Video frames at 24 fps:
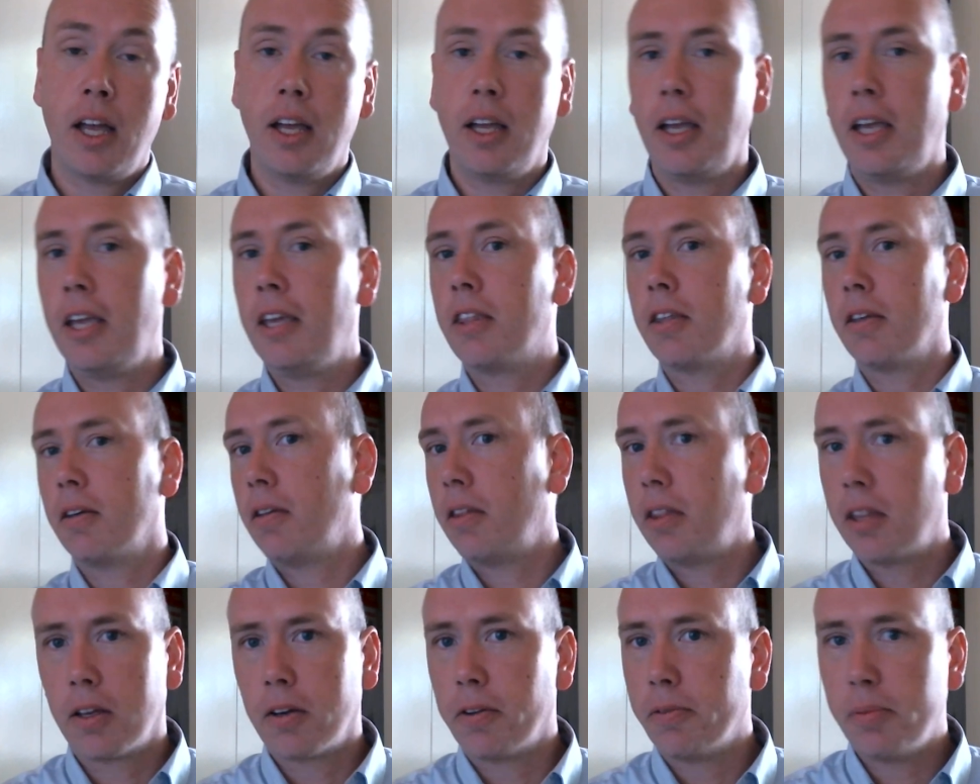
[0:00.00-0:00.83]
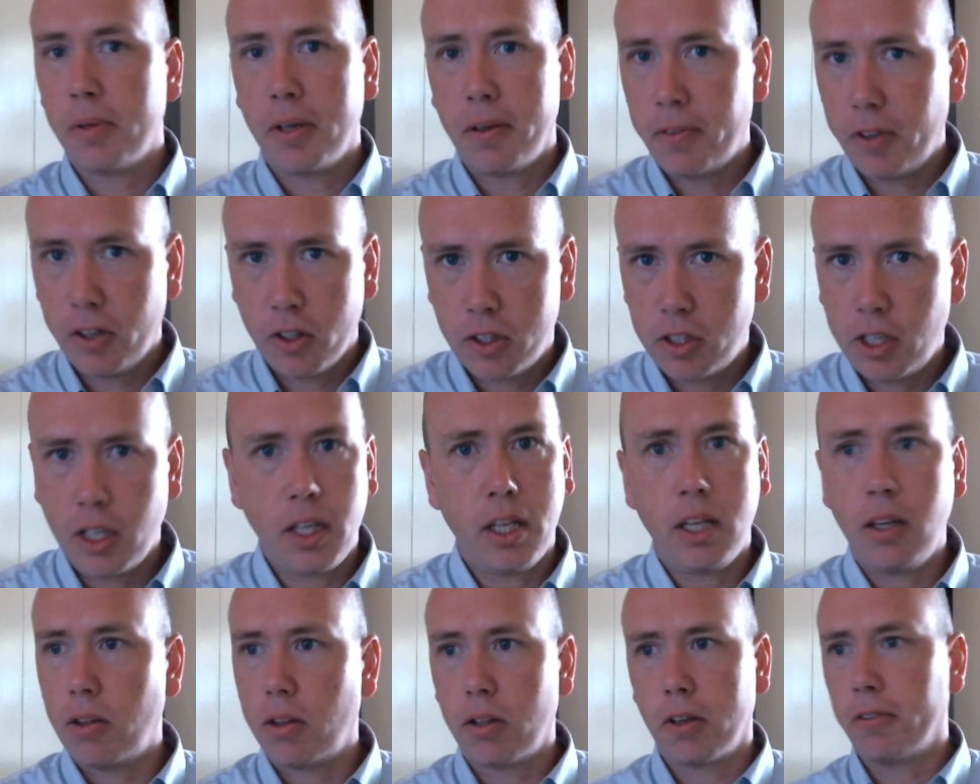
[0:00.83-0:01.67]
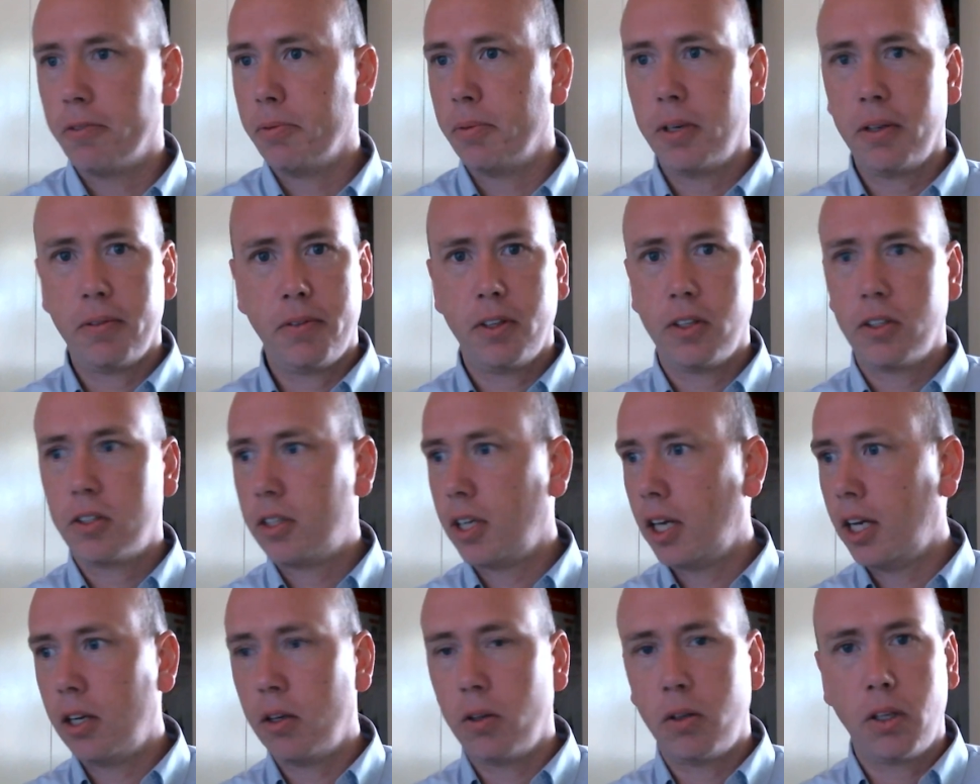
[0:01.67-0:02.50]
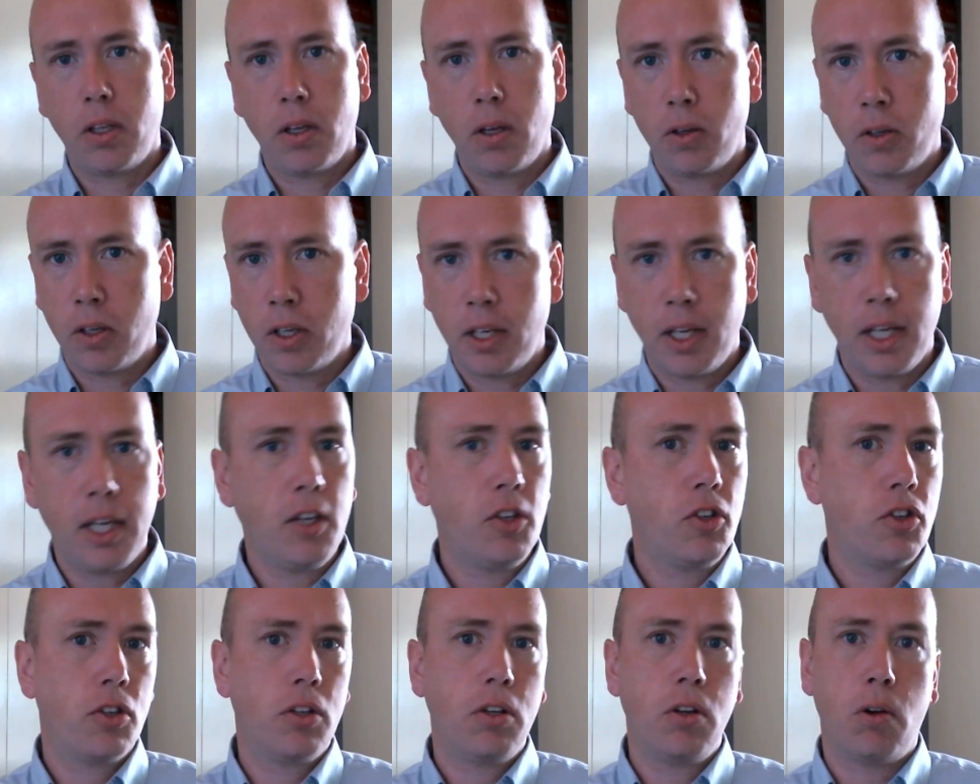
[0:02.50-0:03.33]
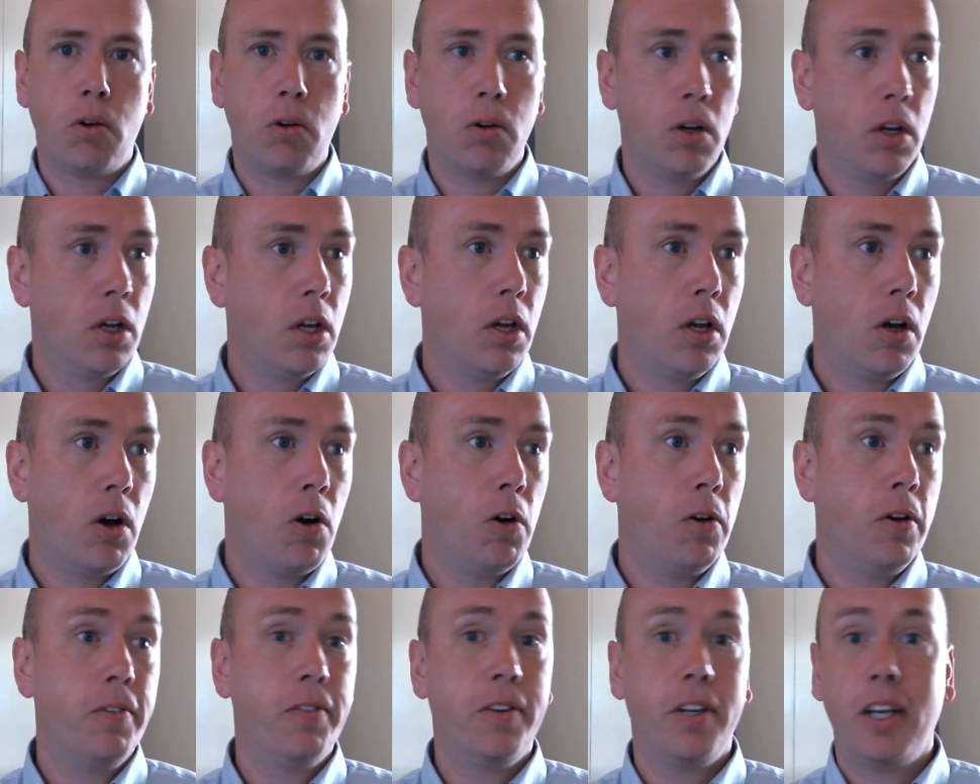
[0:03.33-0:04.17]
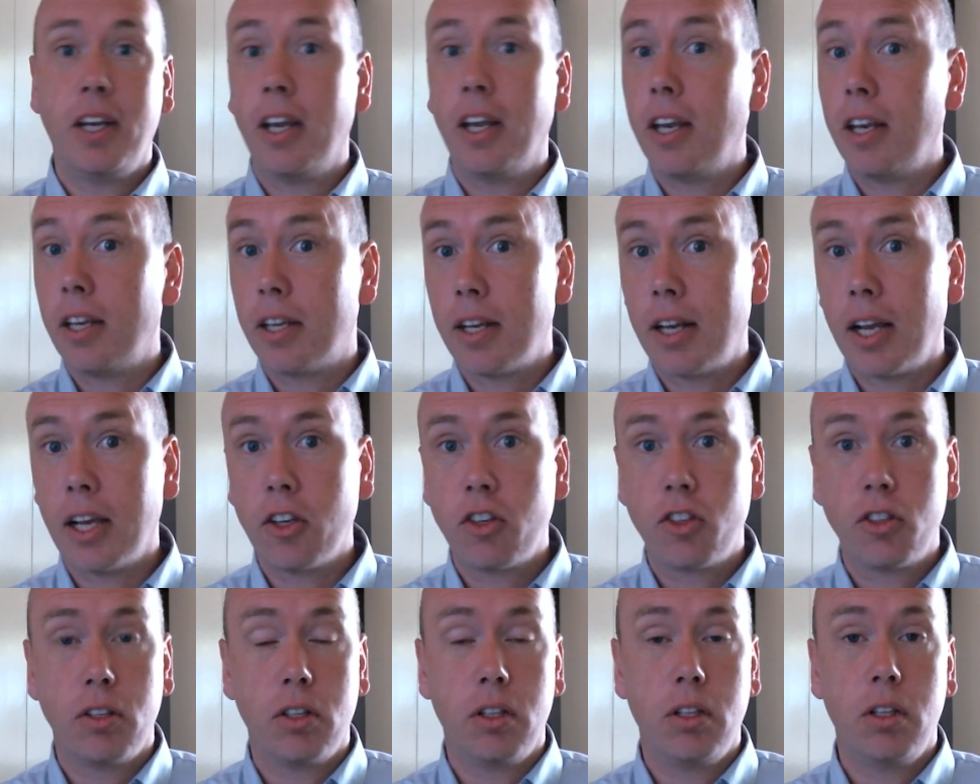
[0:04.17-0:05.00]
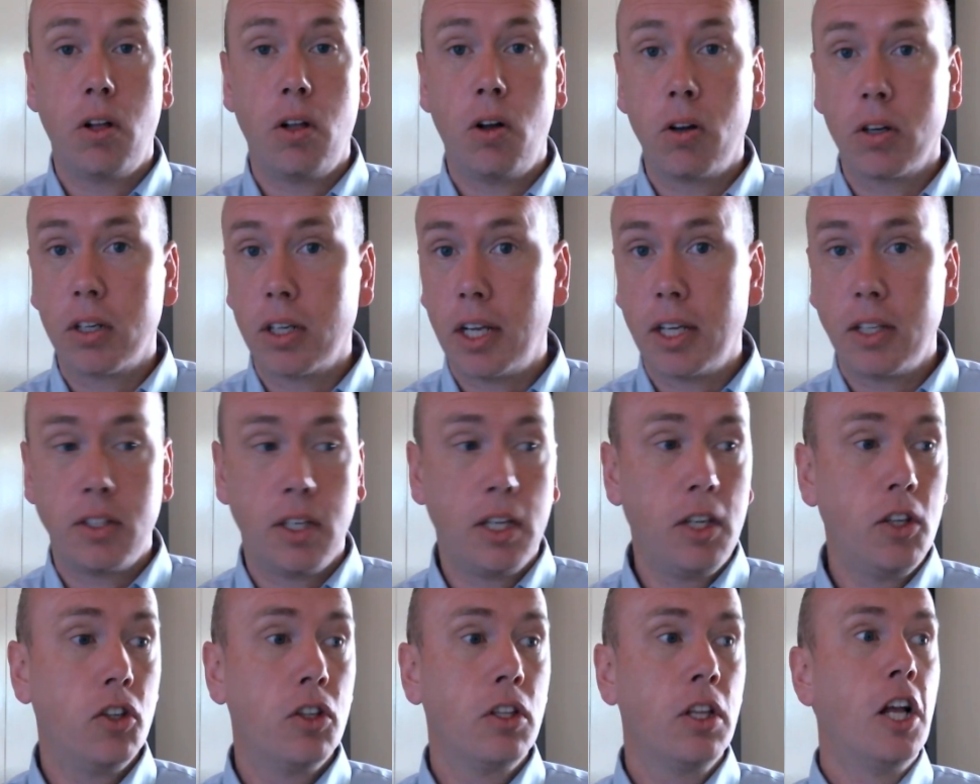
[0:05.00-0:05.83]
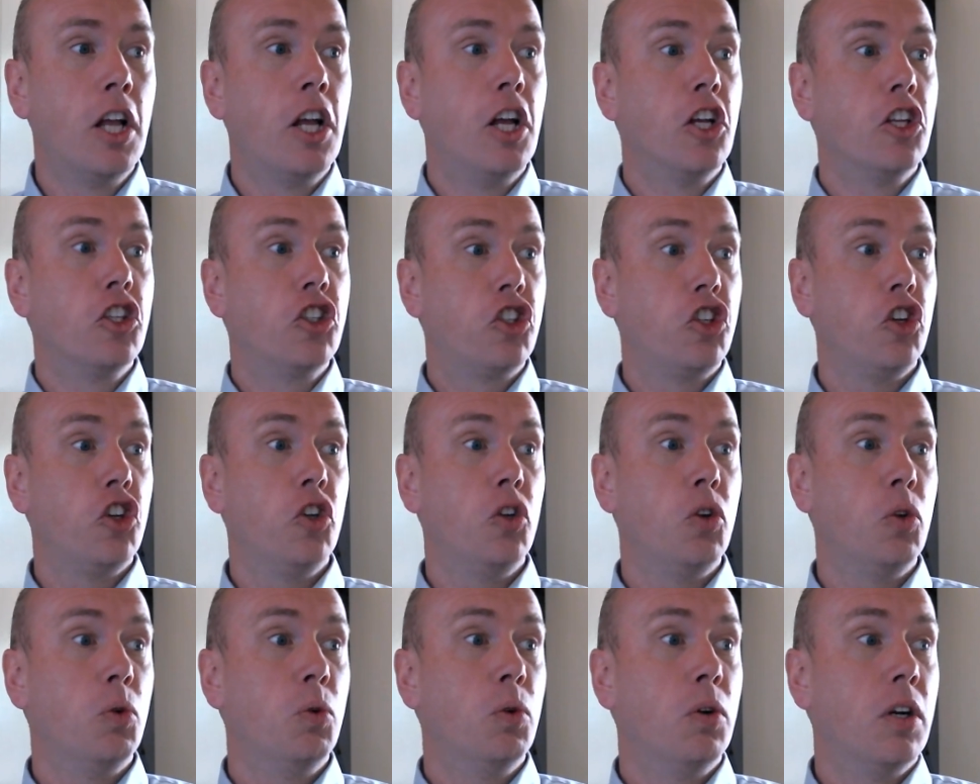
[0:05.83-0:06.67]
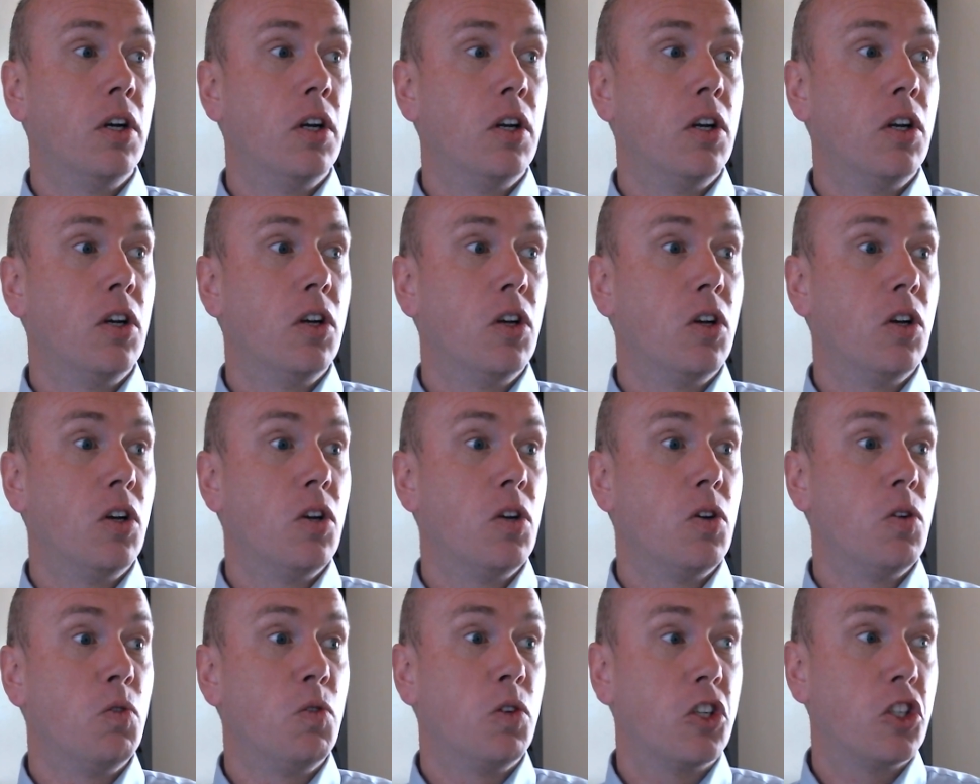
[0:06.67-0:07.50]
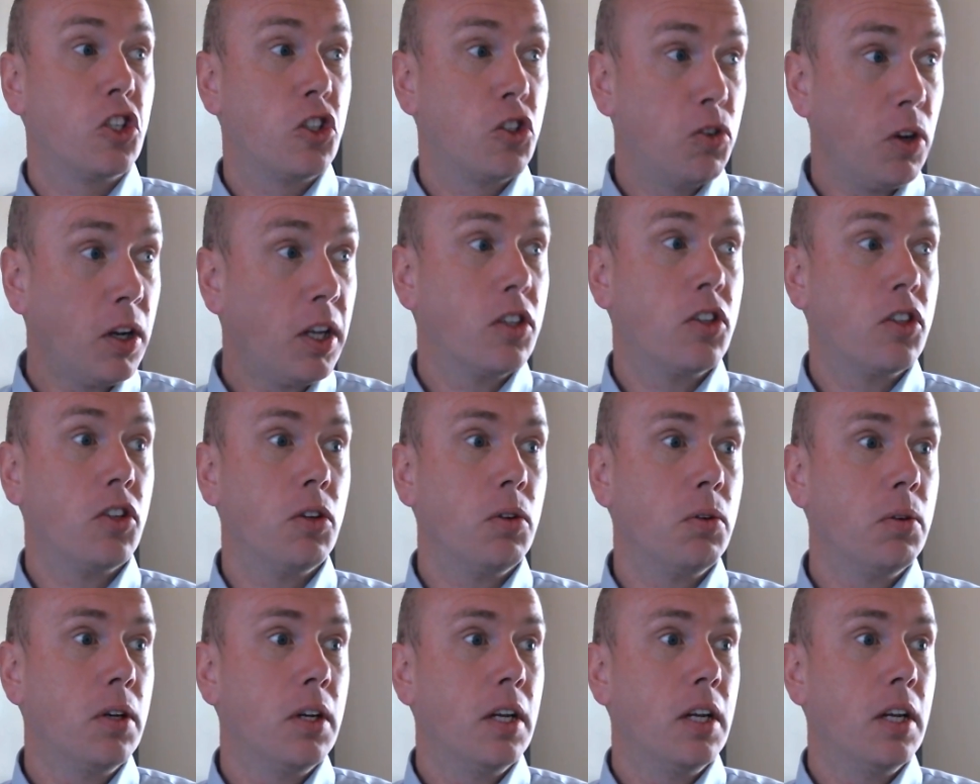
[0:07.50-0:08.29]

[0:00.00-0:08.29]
either the government of your city or the government of your state or your nation or even an international organization, to restrict you